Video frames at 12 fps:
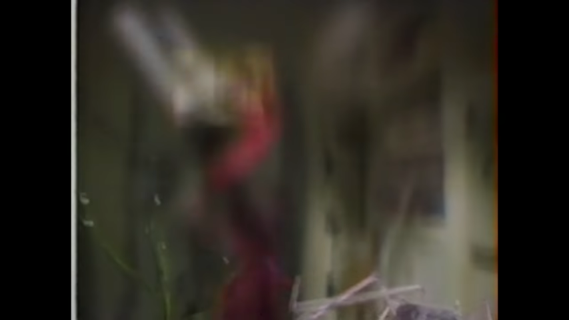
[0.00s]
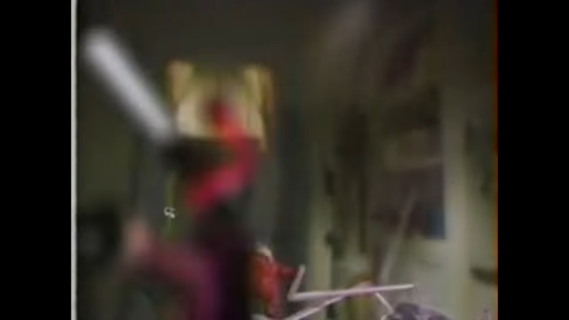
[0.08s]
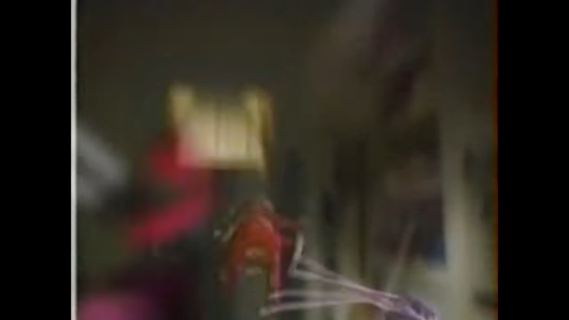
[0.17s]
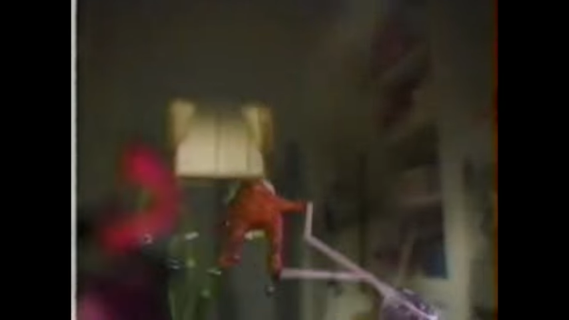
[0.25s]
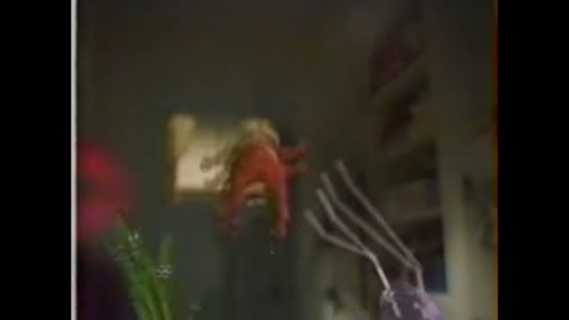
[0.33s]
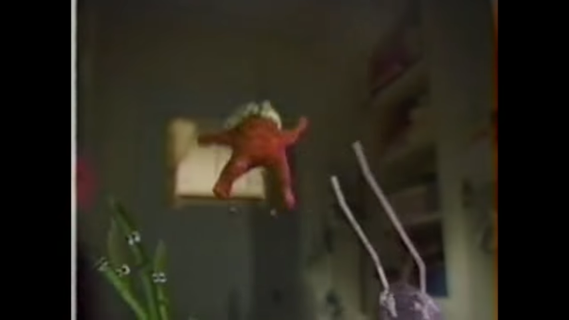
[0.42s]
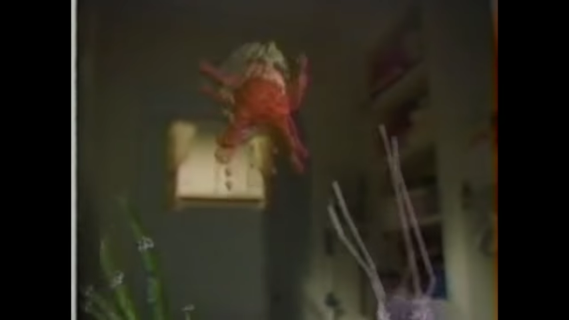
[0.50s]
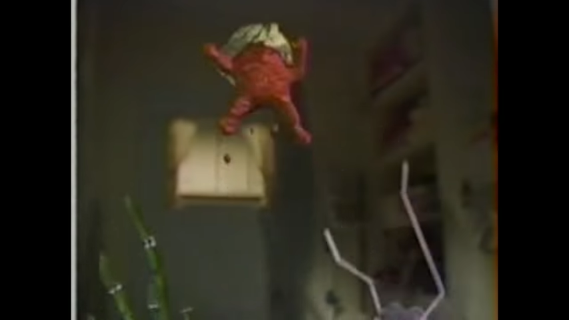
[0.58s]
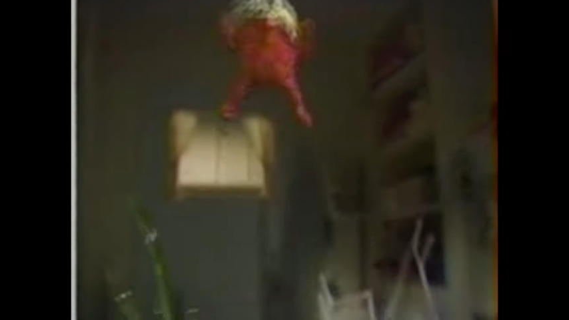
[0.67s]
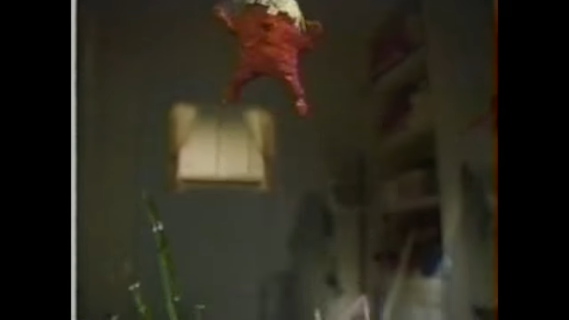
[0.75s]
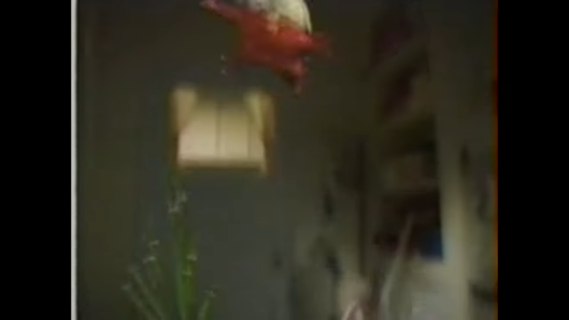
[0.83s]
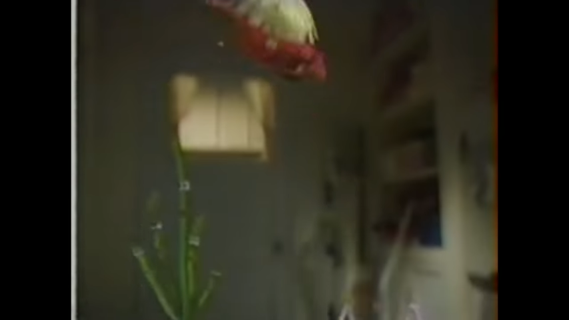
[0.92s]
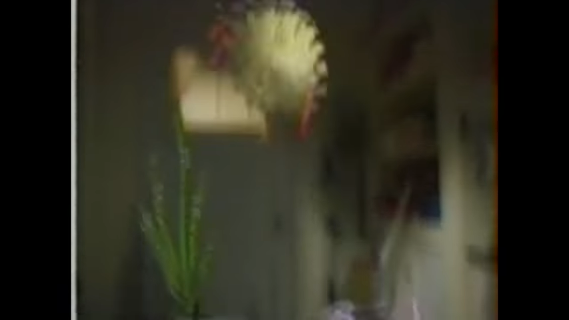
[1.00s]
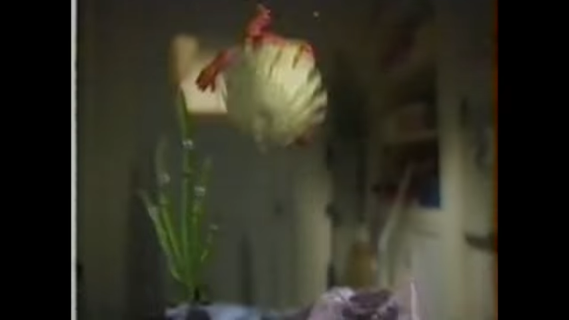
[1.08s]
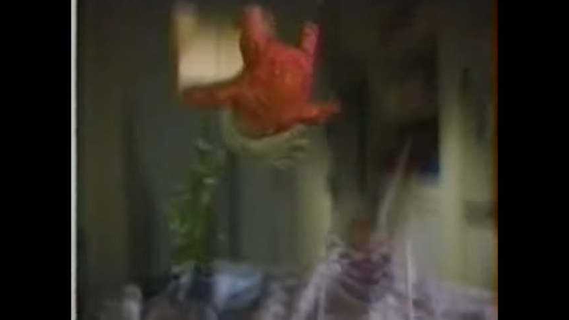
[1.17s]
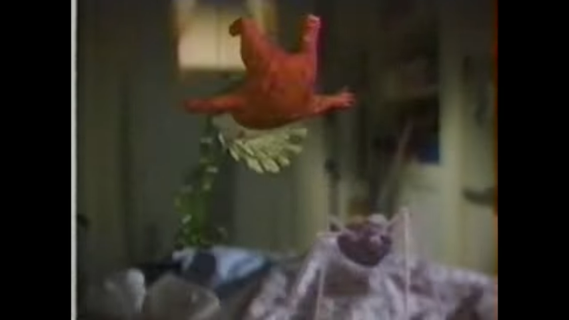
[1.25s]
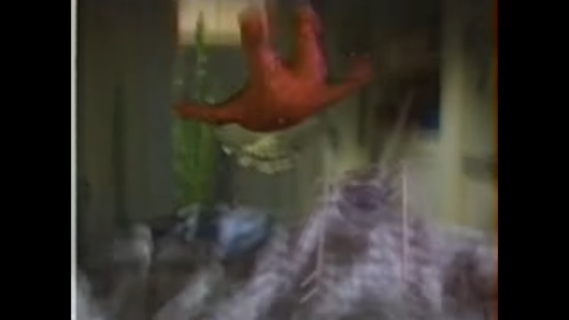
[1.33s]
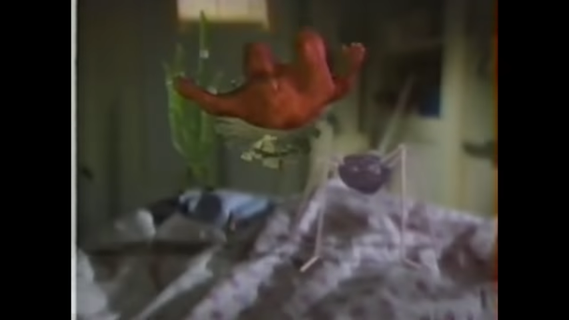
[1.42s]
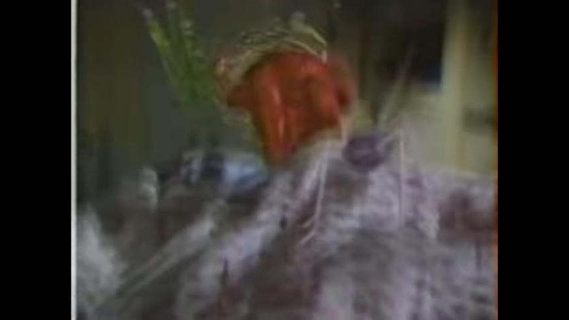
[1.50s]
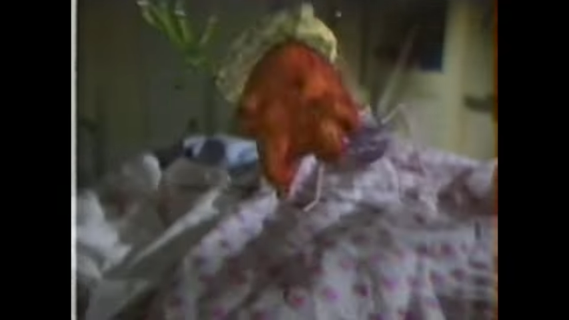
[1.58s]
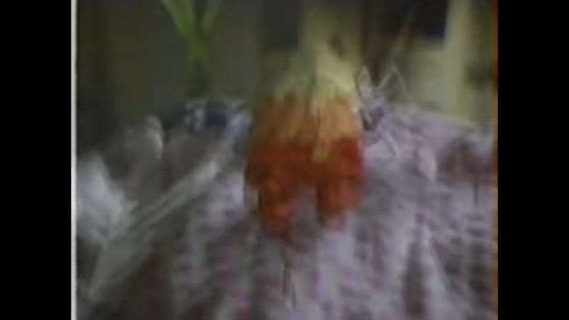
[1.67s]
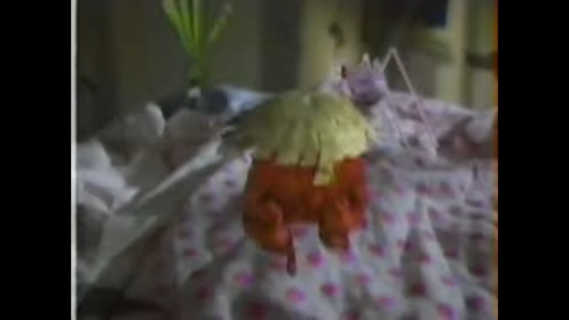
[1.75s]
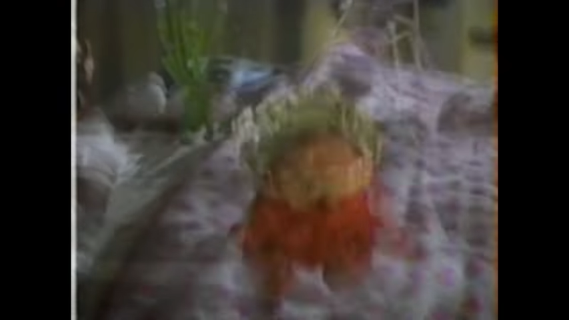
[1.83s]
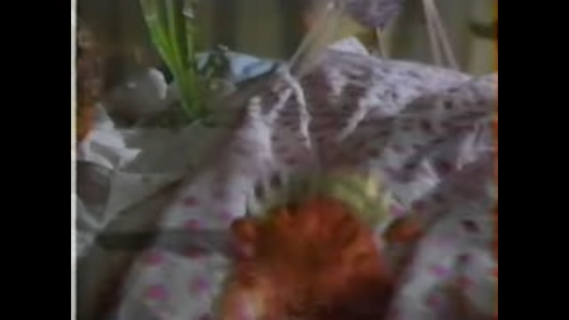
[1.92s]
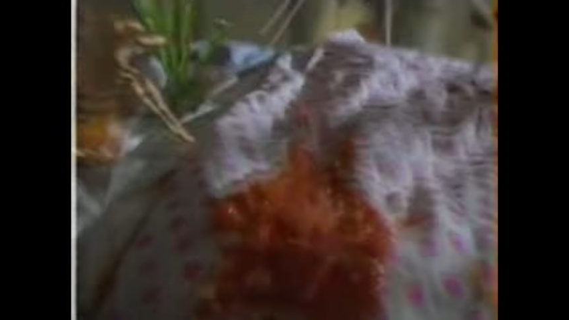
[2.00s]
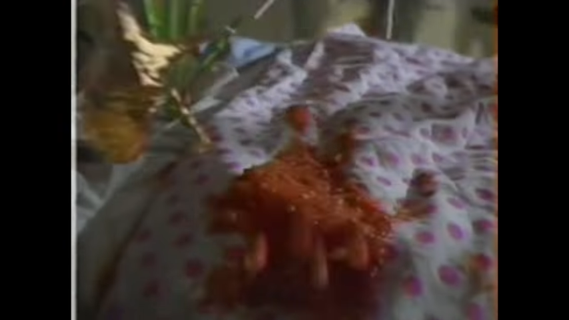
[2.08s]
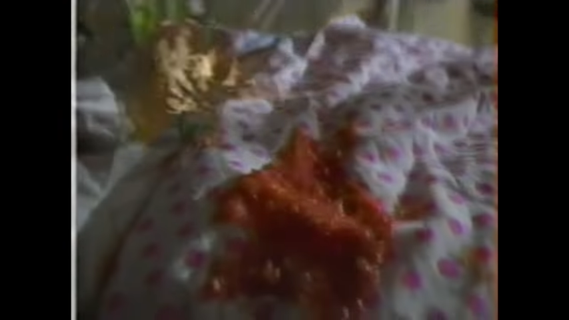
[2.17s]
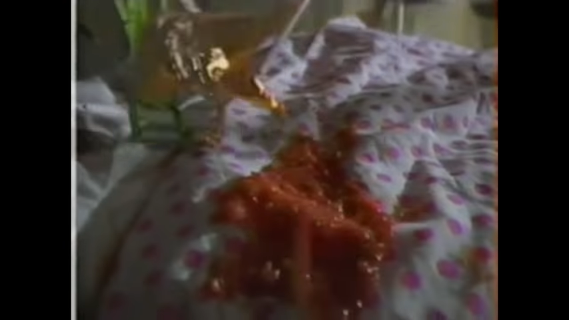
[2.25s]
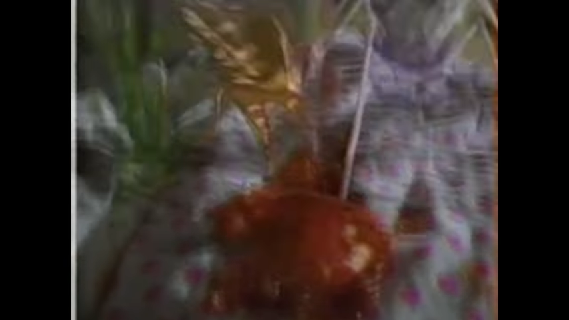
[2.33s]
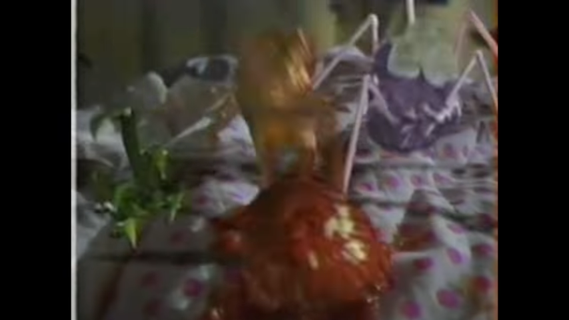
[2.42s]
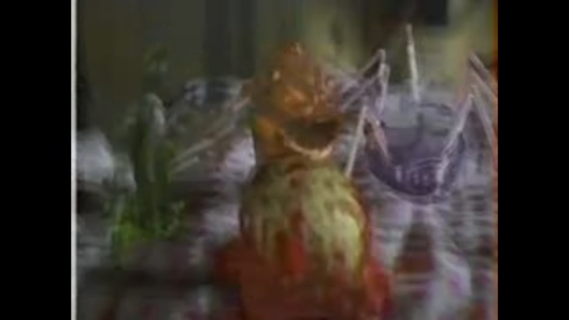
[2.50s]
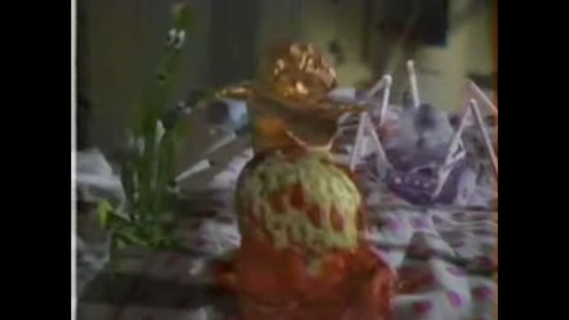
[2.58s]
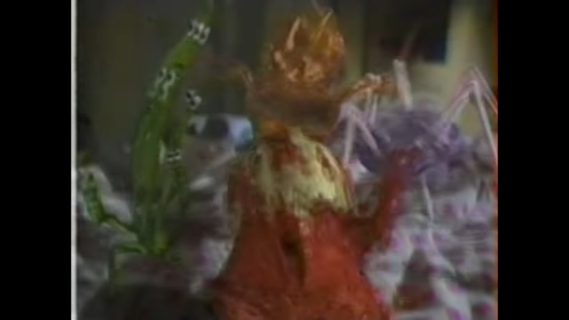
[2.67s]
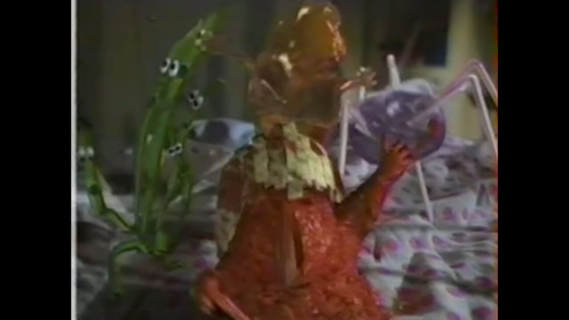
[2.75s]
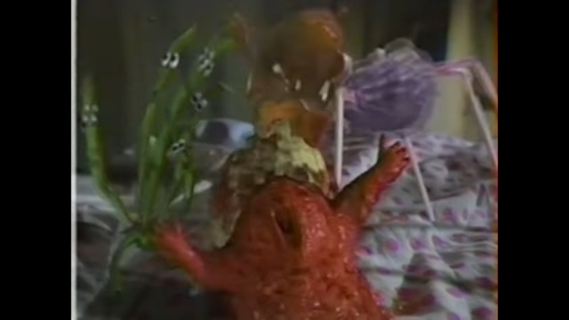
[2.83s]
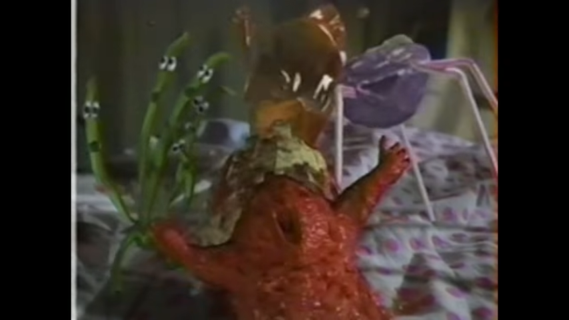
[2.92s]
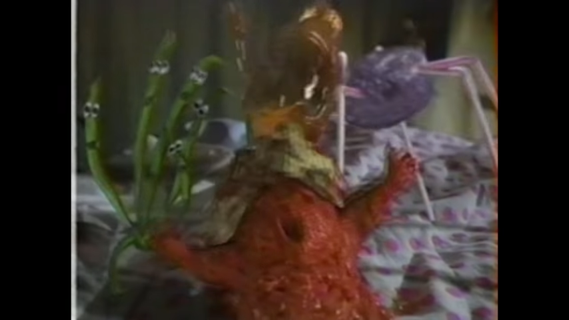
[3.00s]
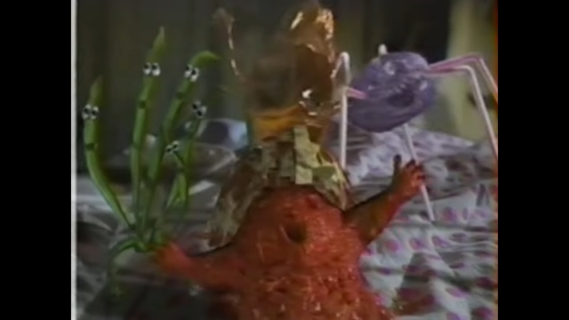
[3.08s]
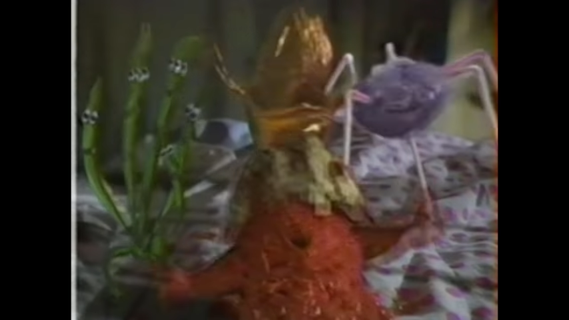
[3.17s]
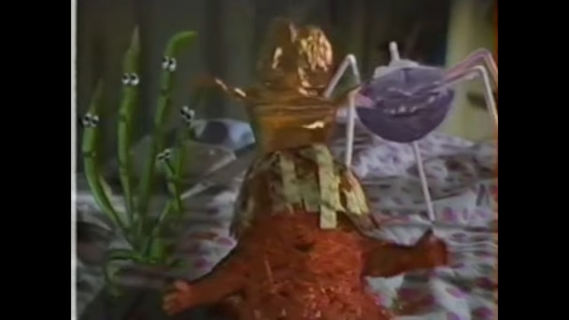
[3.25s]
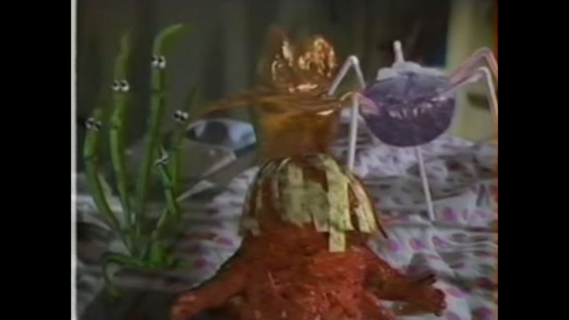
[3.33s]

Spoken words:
(no speaker visible)